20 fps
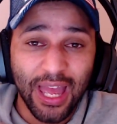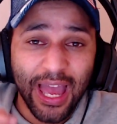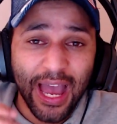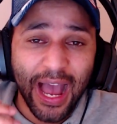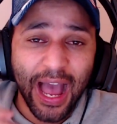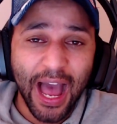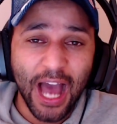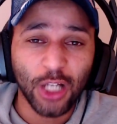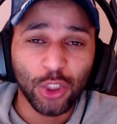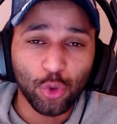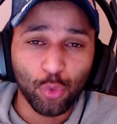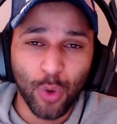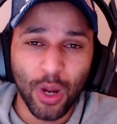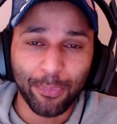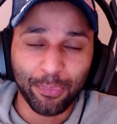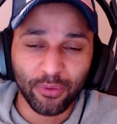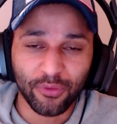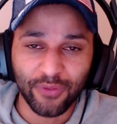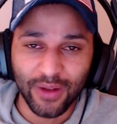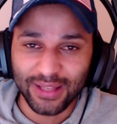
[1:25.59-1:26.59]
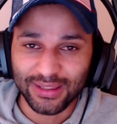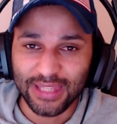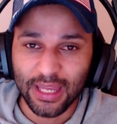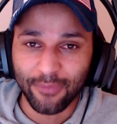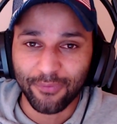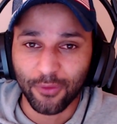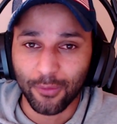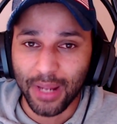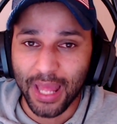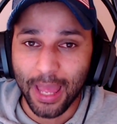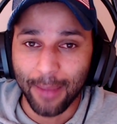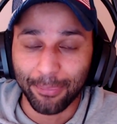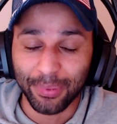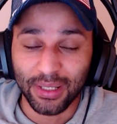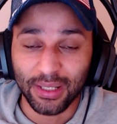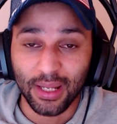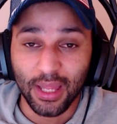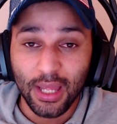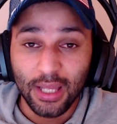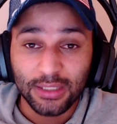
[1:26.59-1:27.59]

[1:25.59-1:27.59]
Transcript: How do I prevent that from happening?